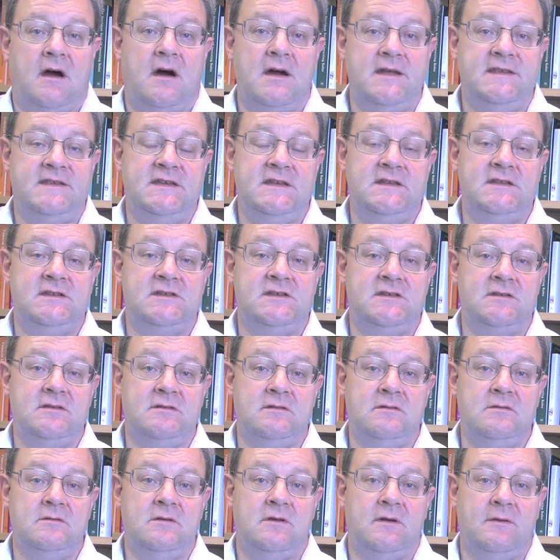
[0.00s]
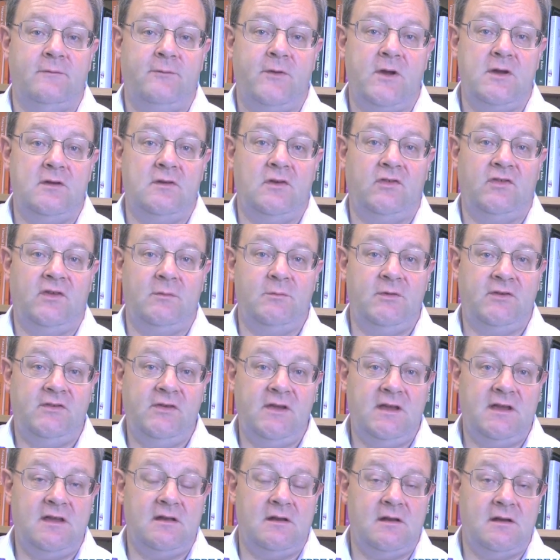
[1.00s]
I tend to focus in
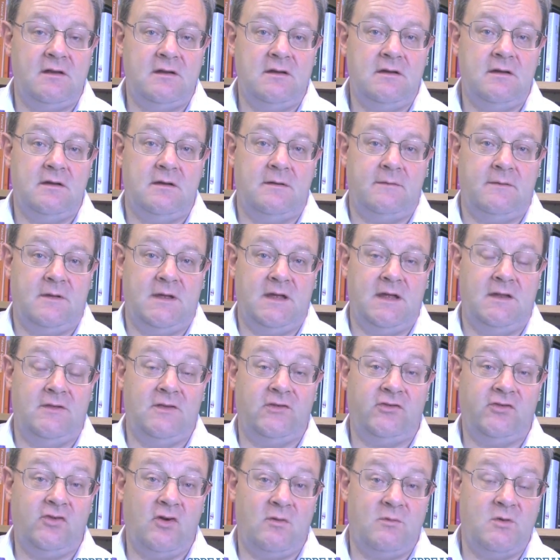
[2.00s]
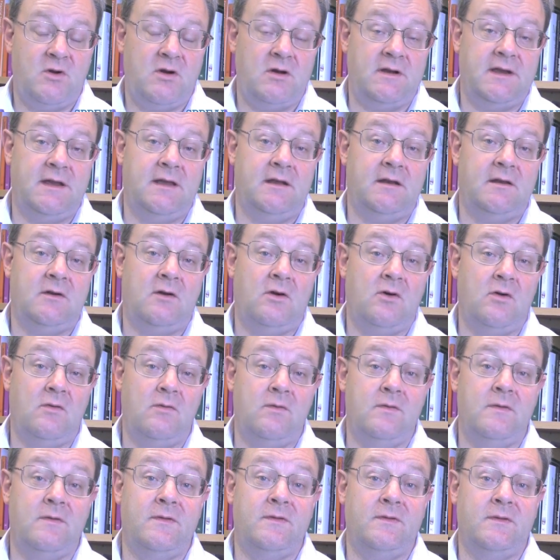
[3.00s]
particular in the stock market
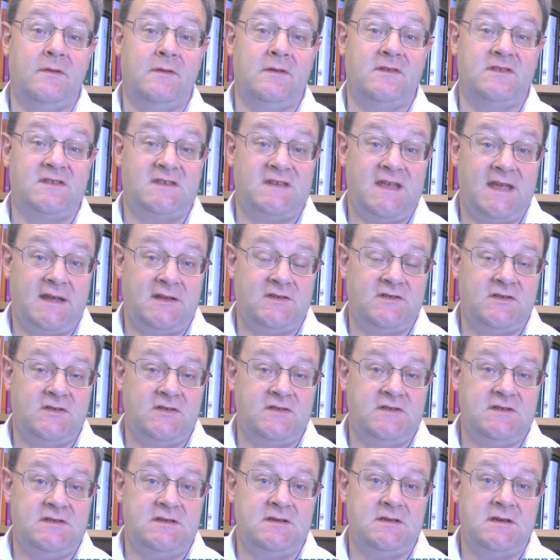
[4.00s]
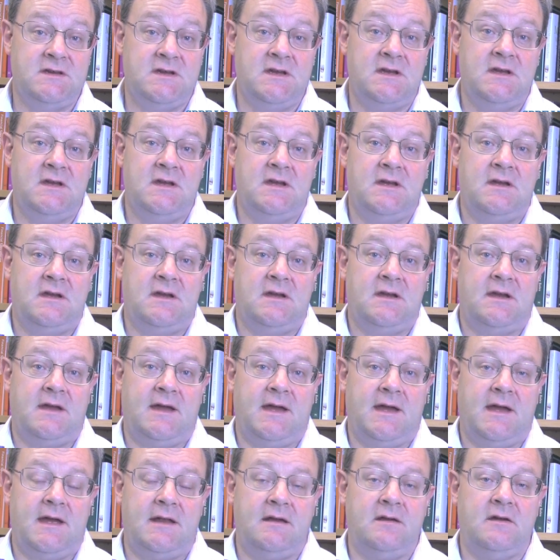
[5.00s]
on sectors,
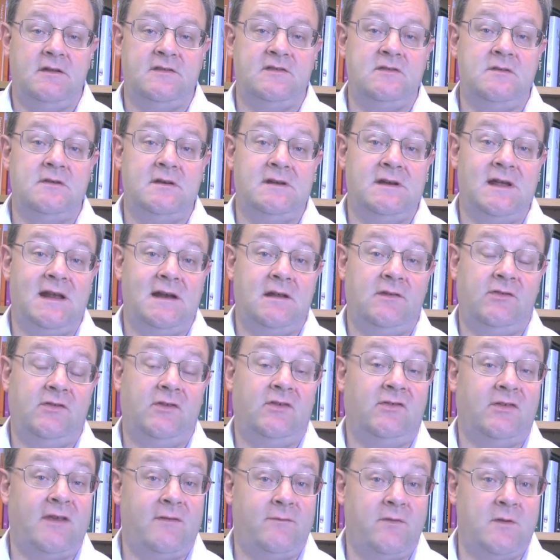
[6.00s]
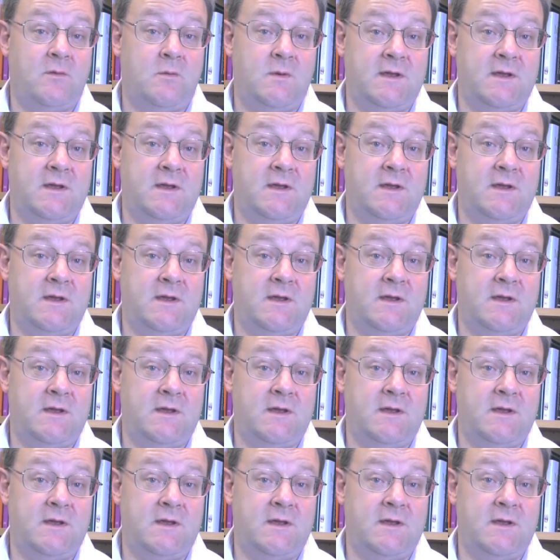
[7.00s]
and I do an analysis every